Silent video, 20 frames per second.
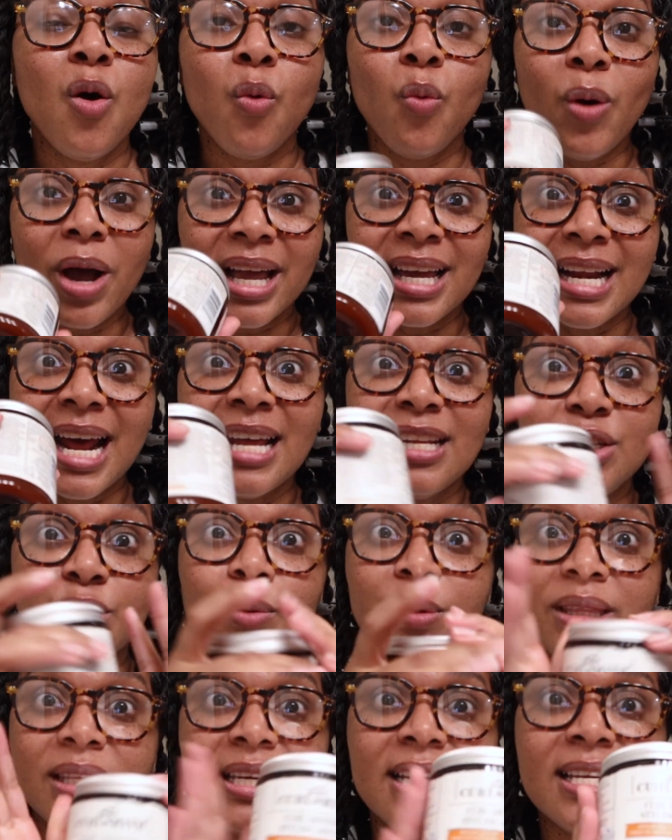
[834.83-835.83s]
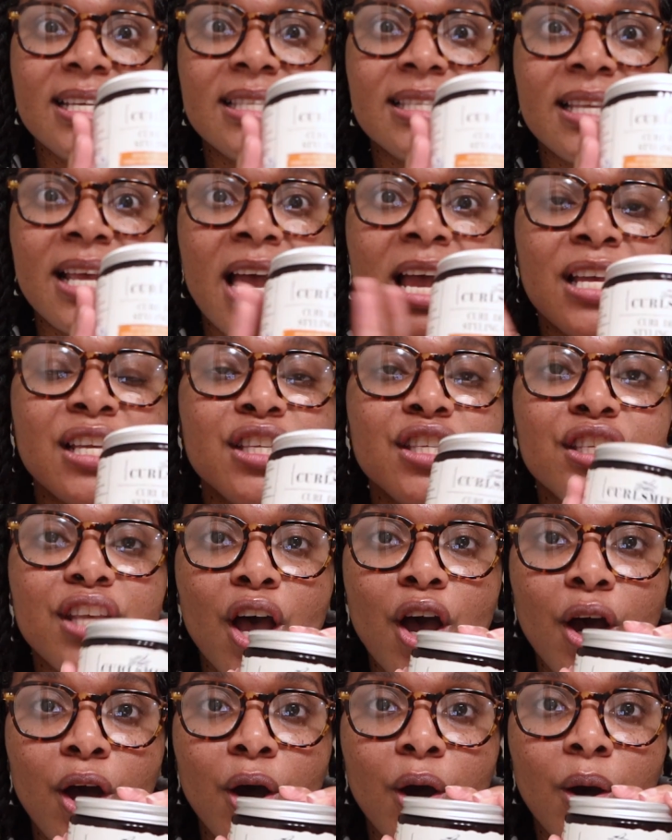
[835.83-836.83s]
what can I do with this?
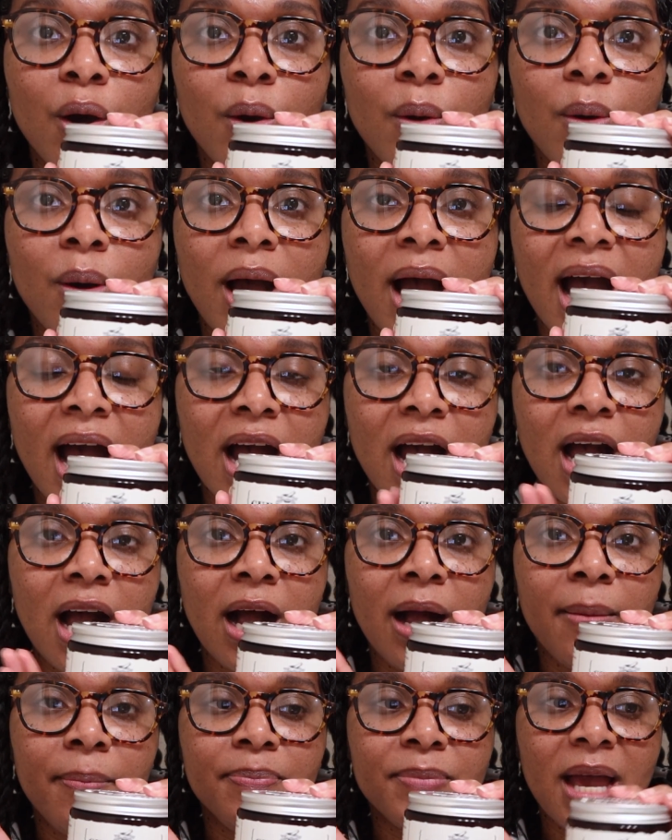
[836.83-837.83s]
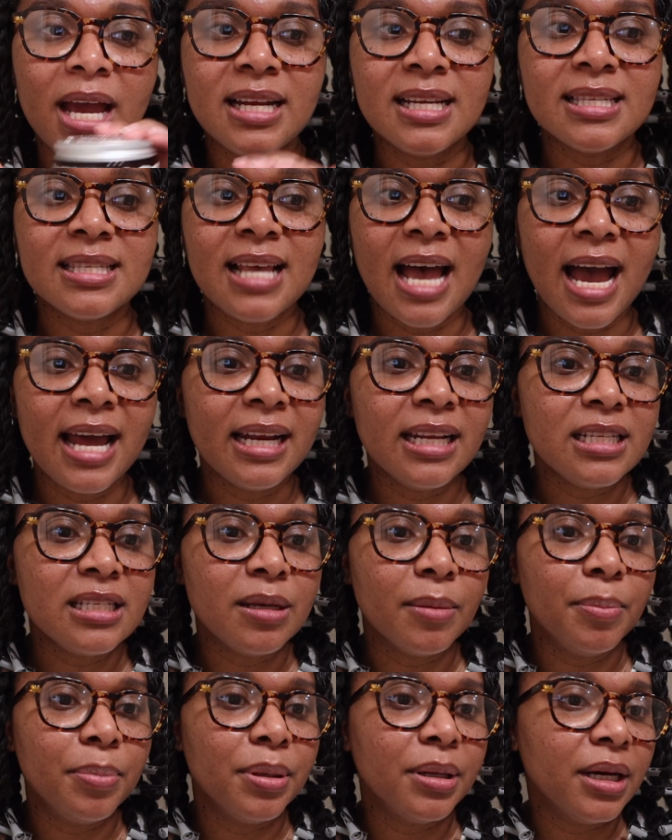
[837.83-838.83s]
So I decided
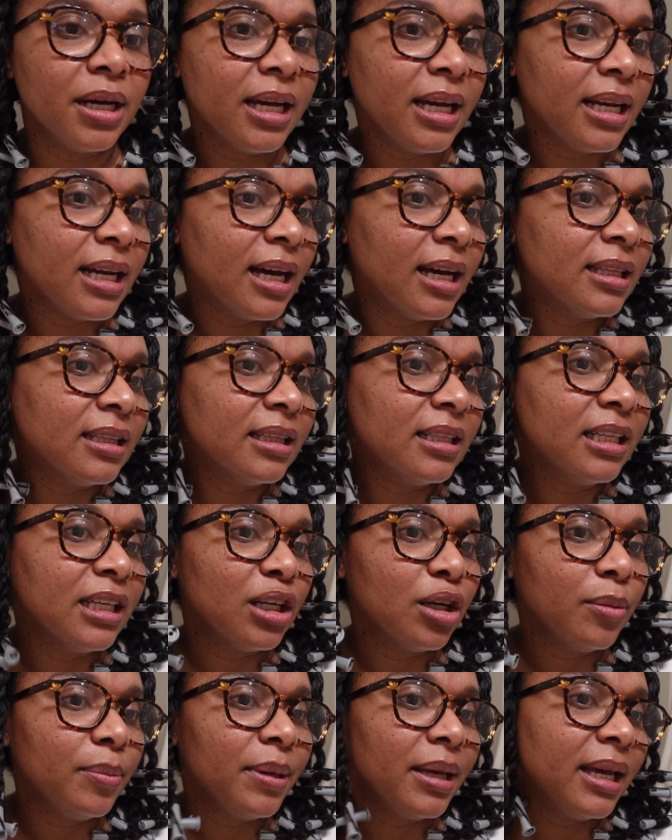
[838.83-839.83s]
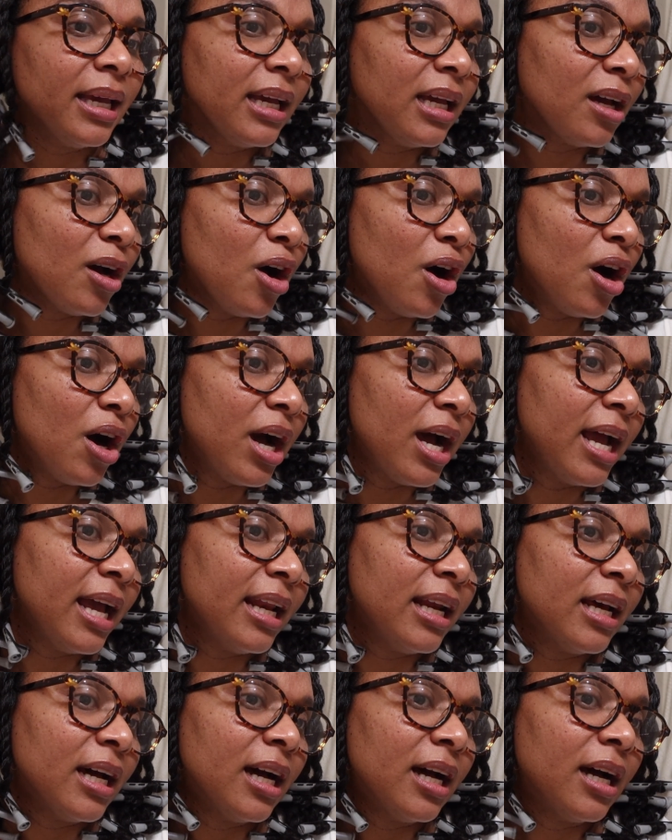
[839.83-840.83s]
to put a little bit
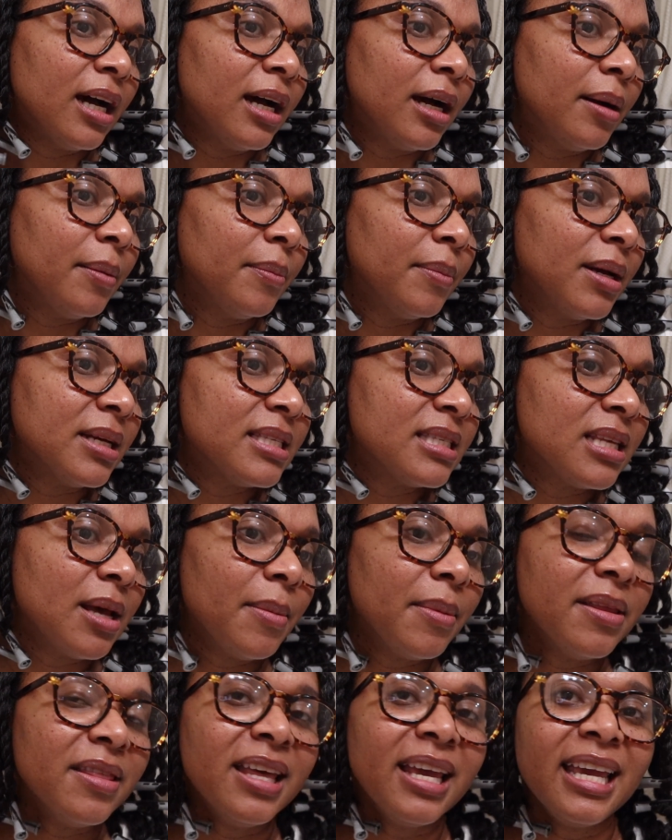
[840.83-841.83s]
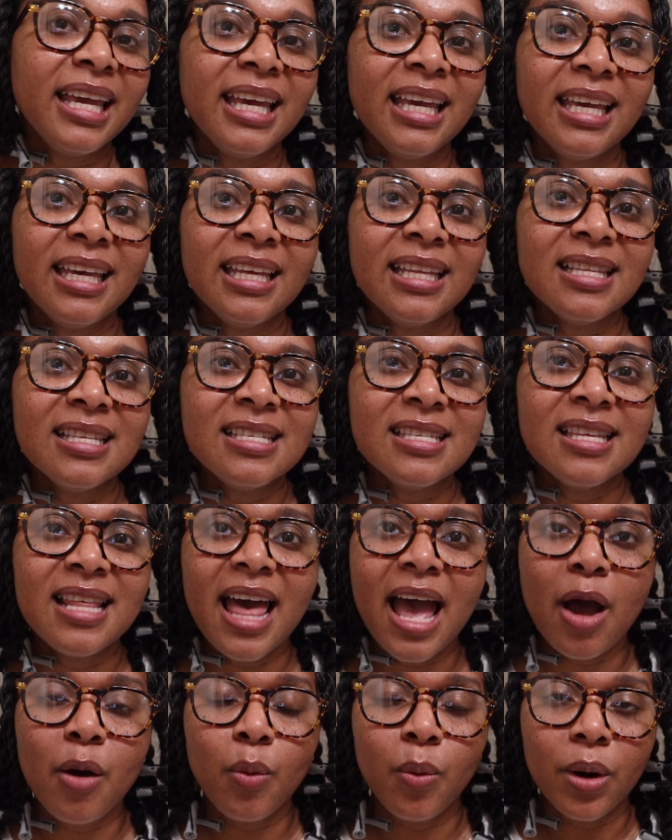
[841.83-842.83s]
on some of the ends
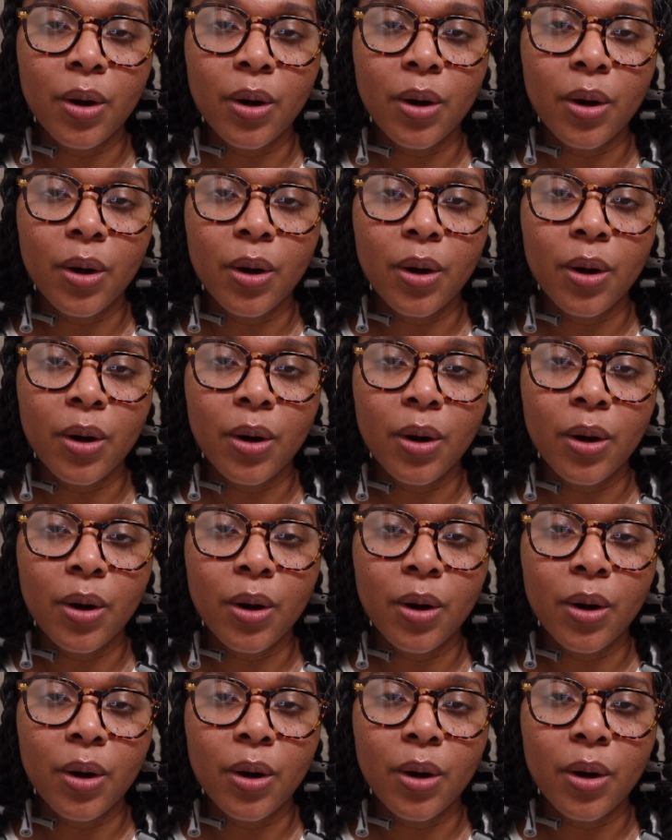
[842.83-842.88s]
that